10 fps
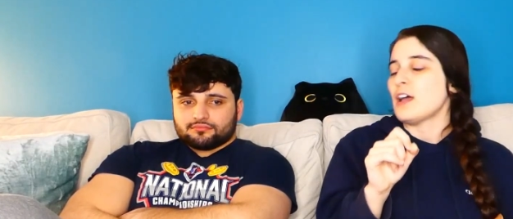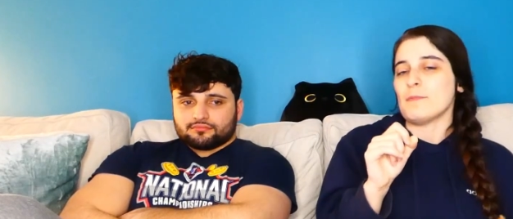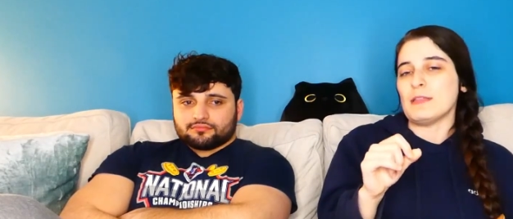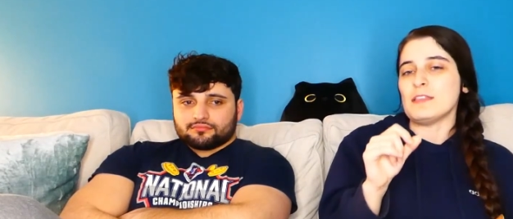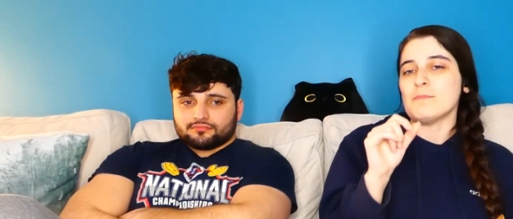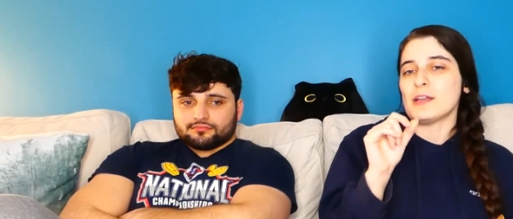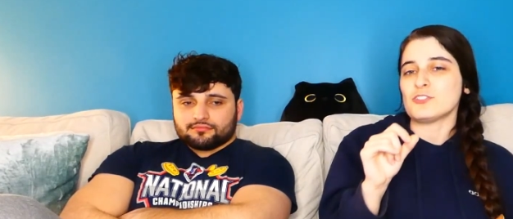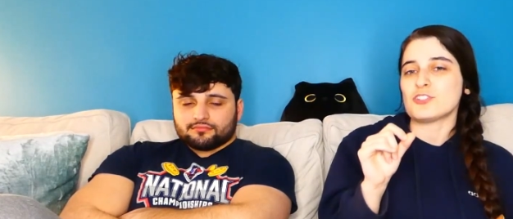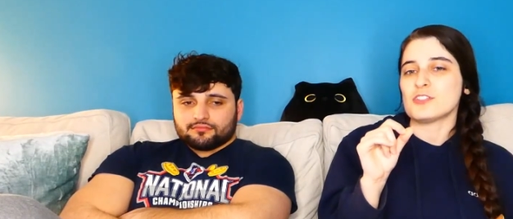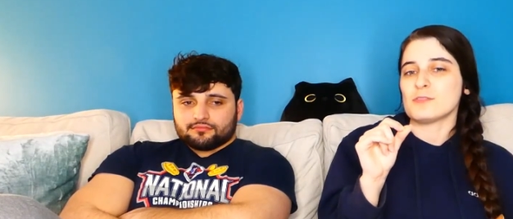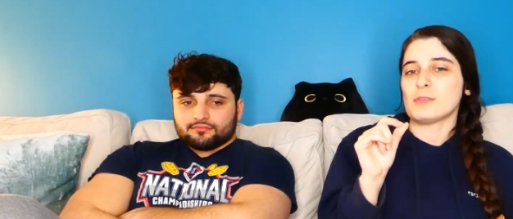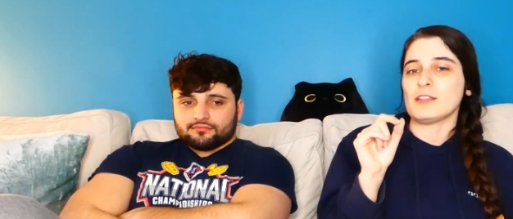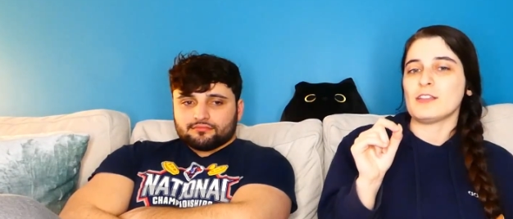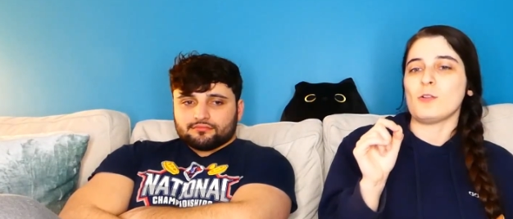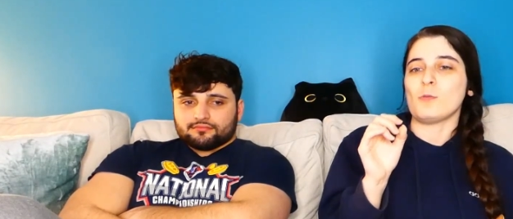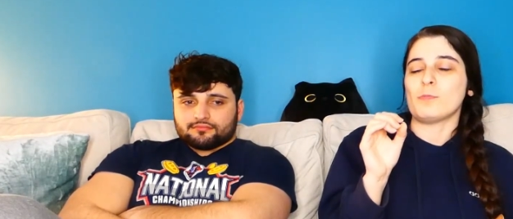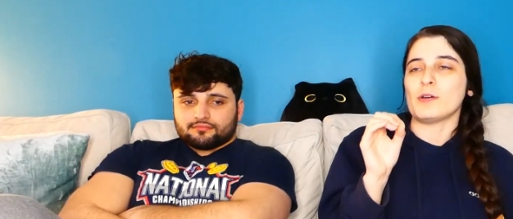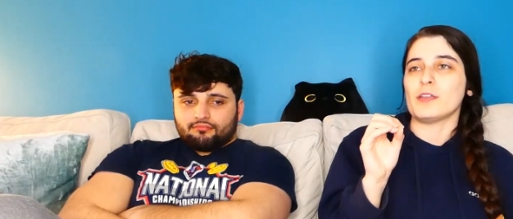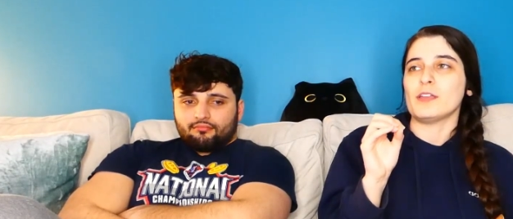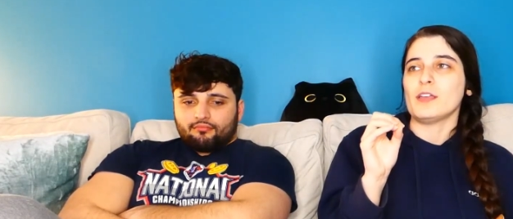Speaker 1: I mean, he mentioned him a little,
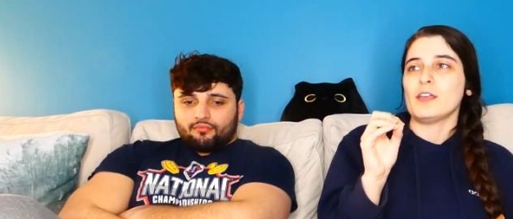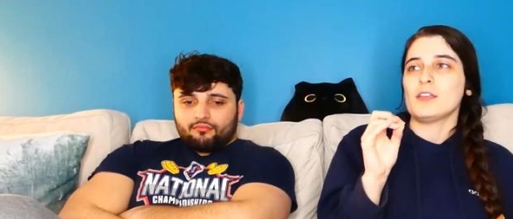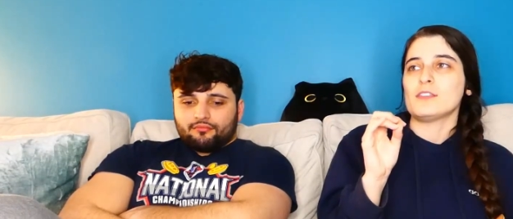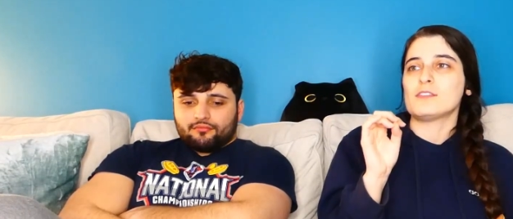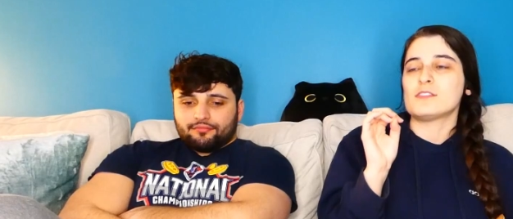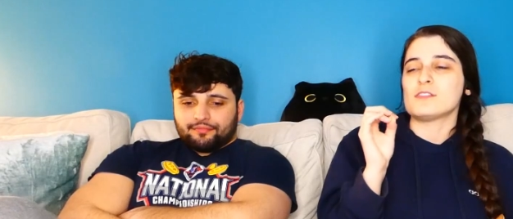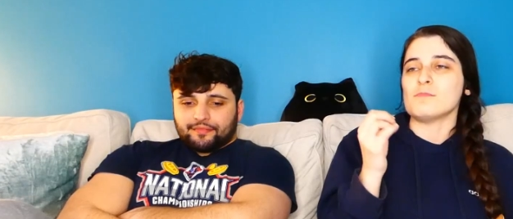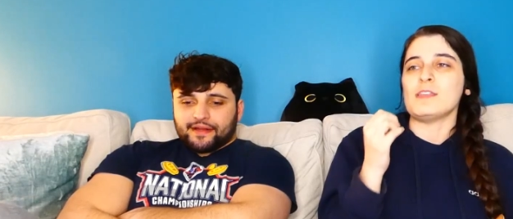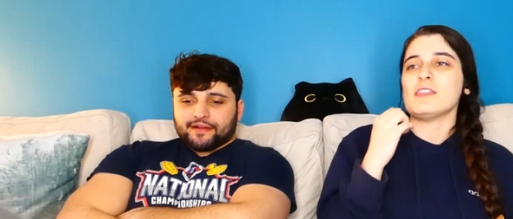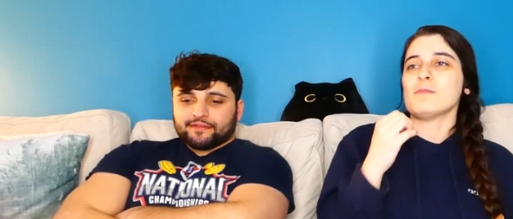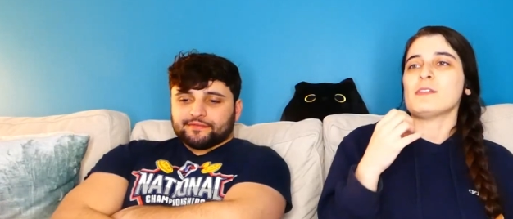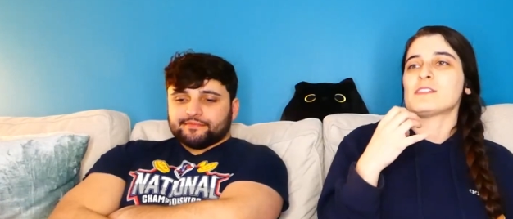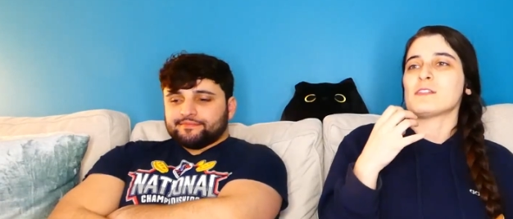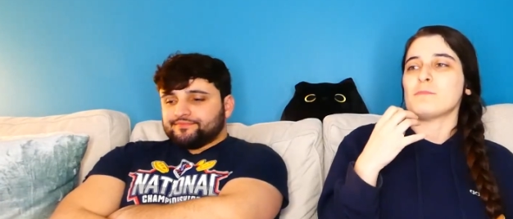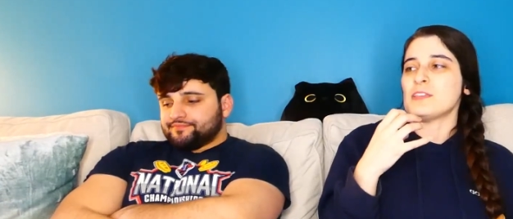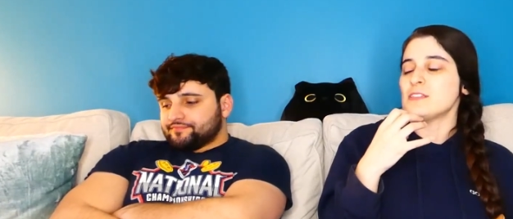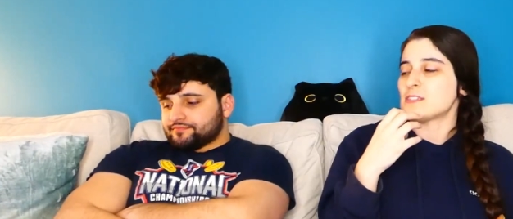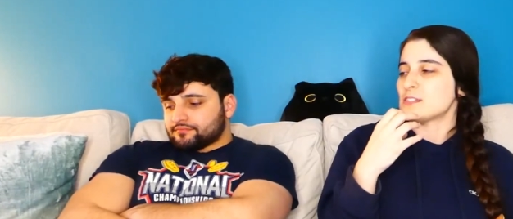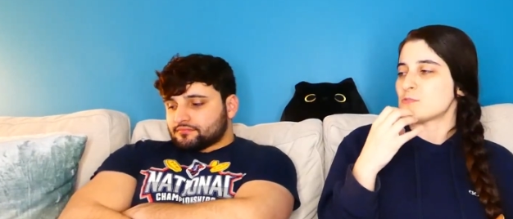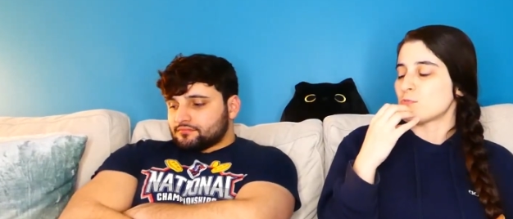but to me, the missing
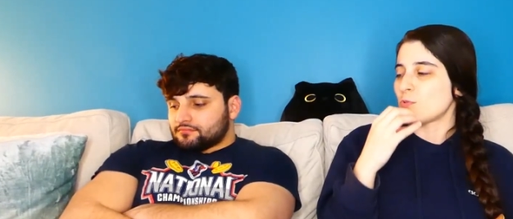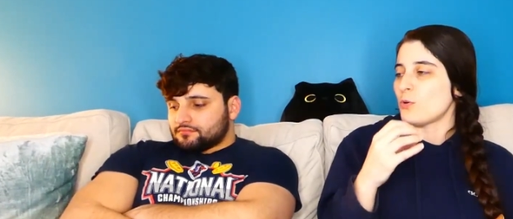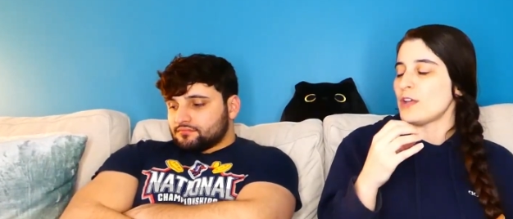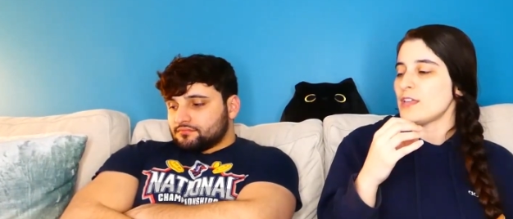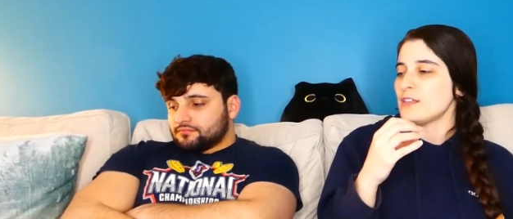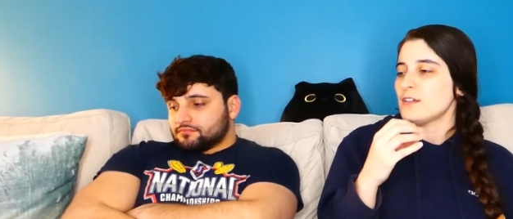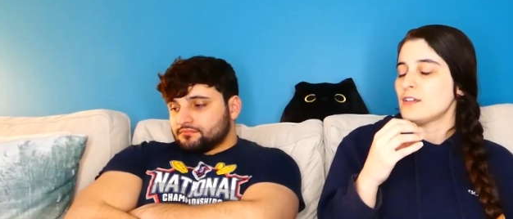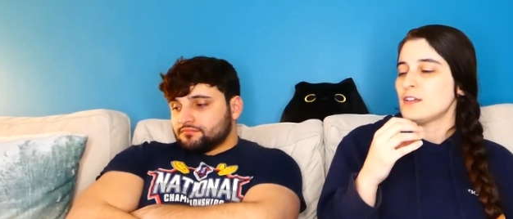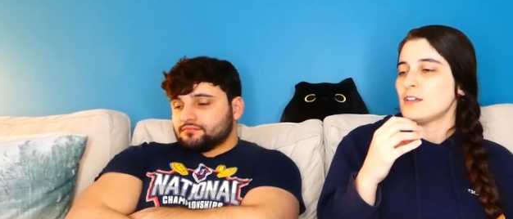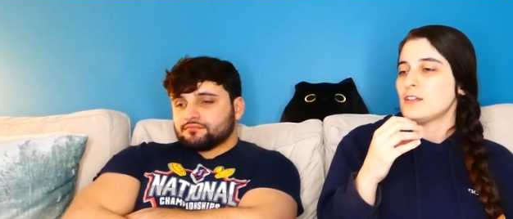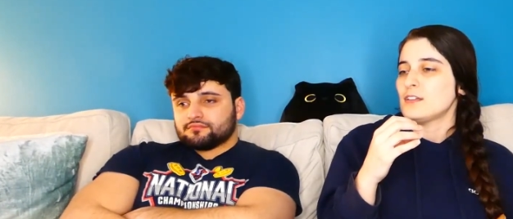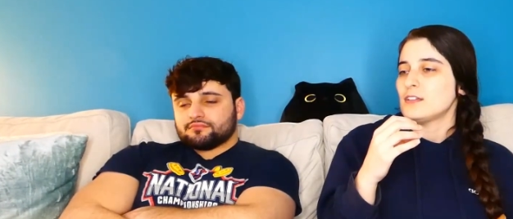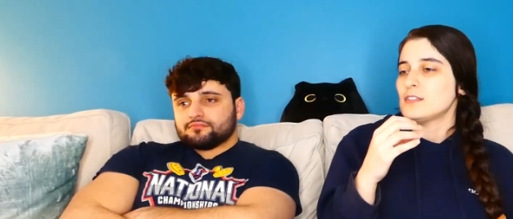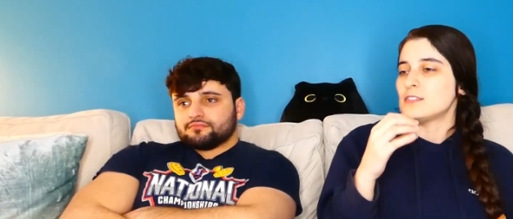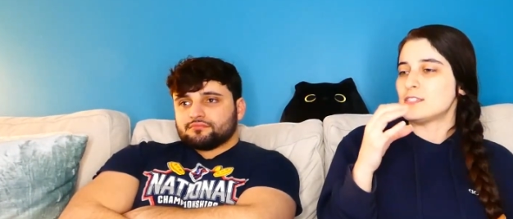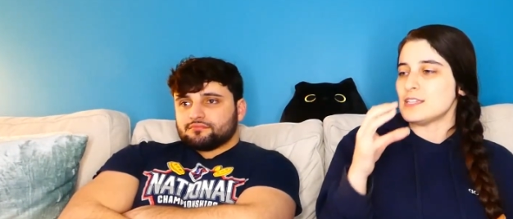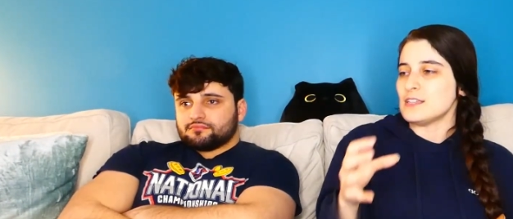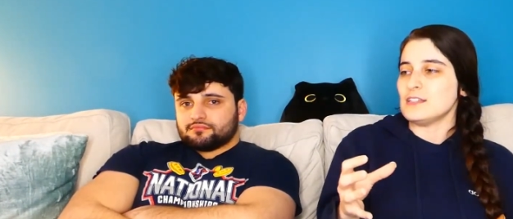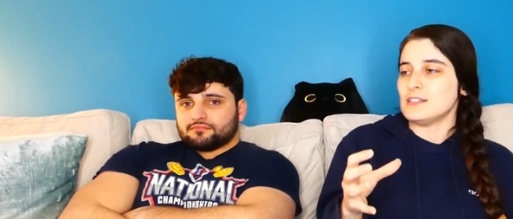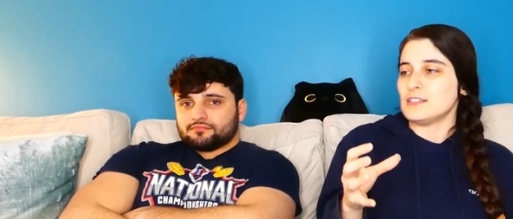piece is Roy
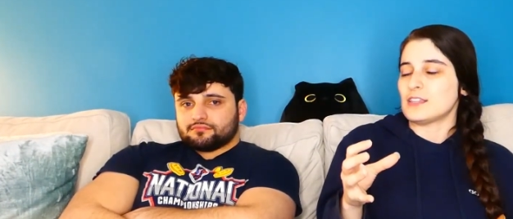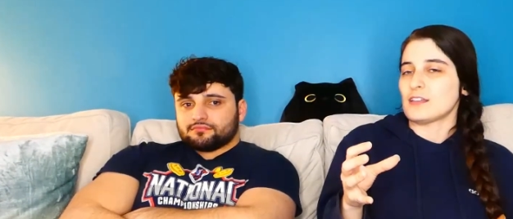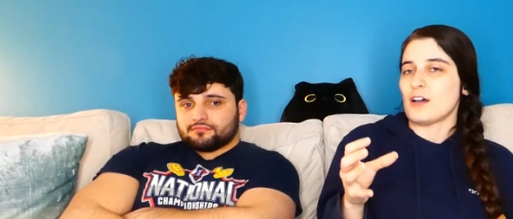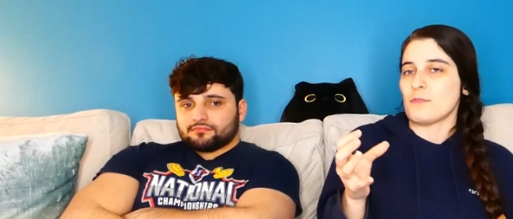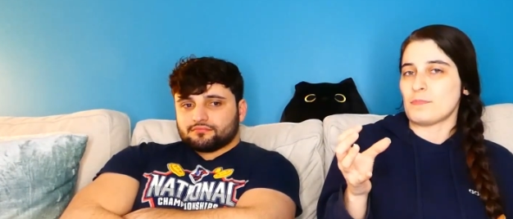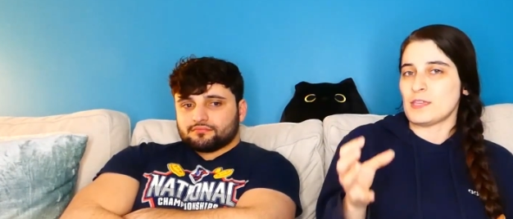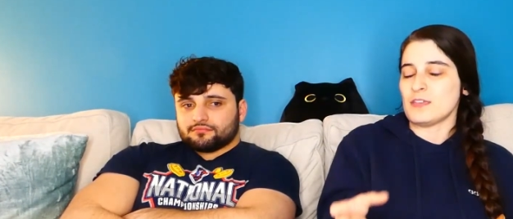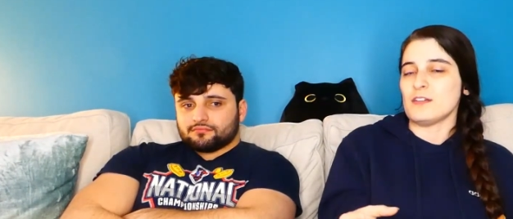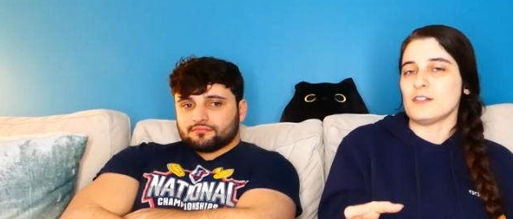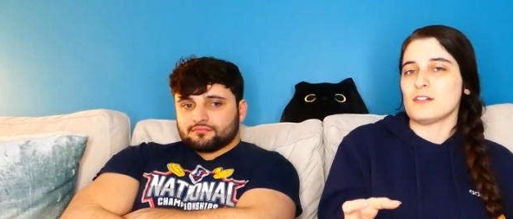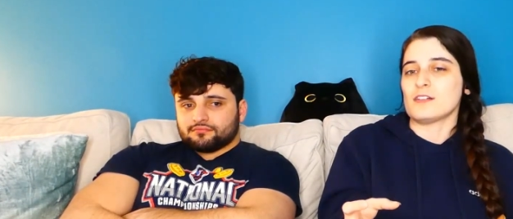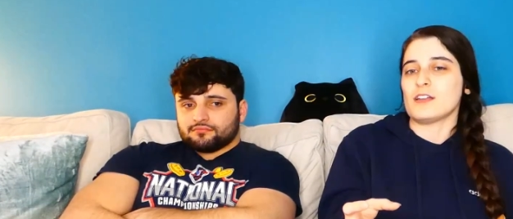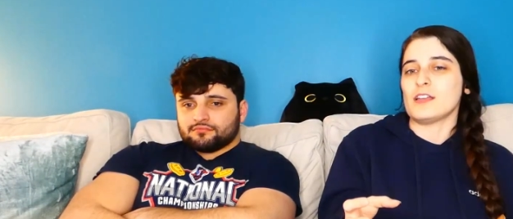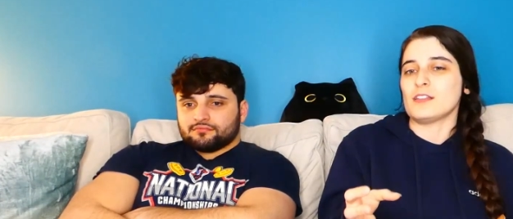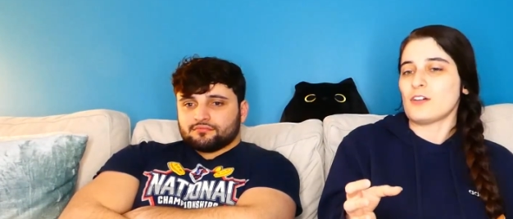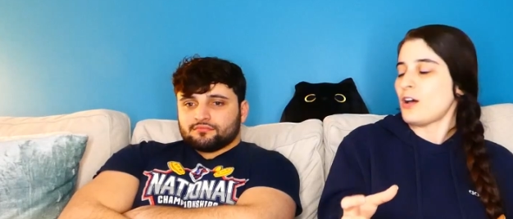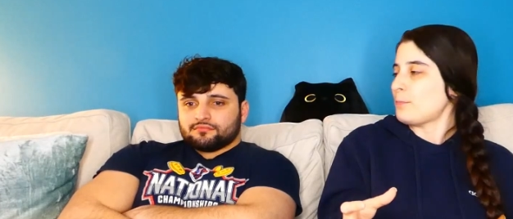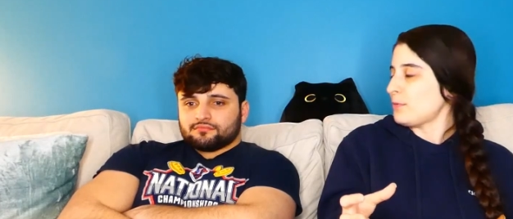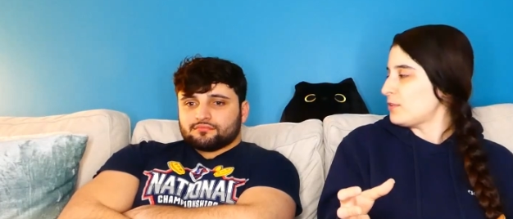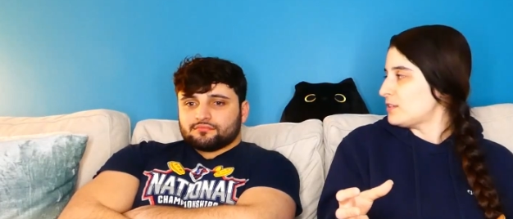did appear in a
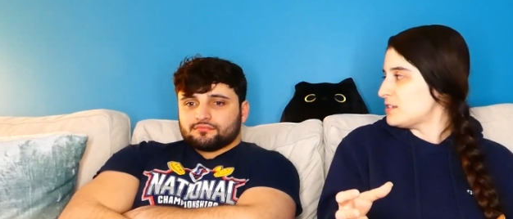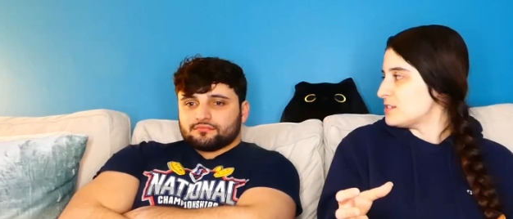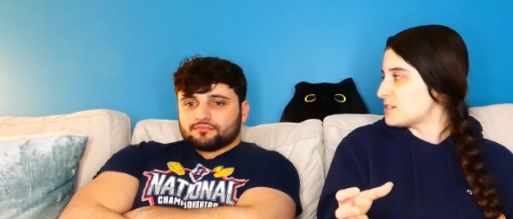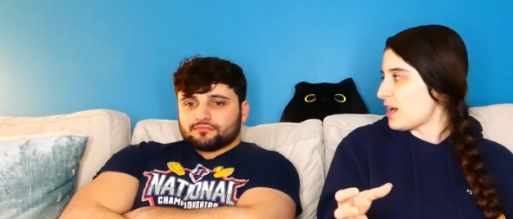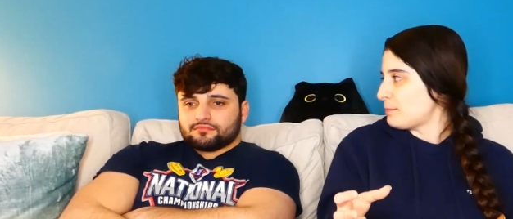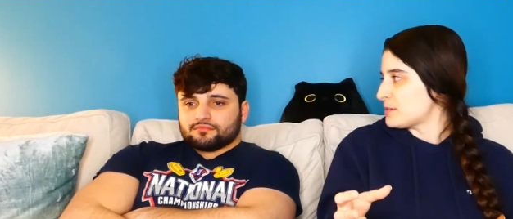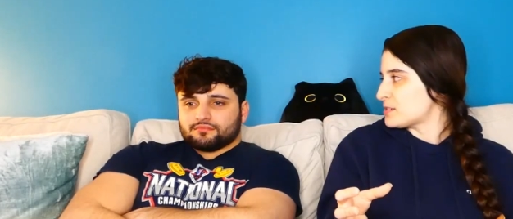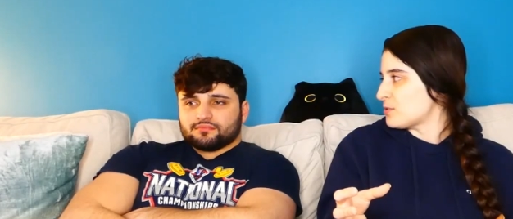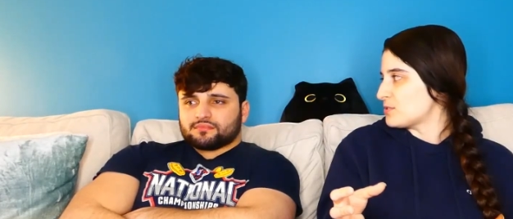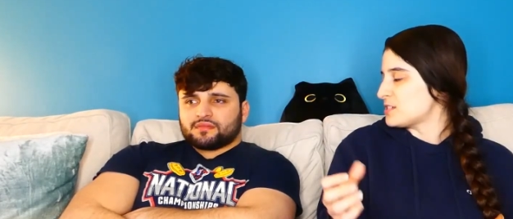couple of these episodes.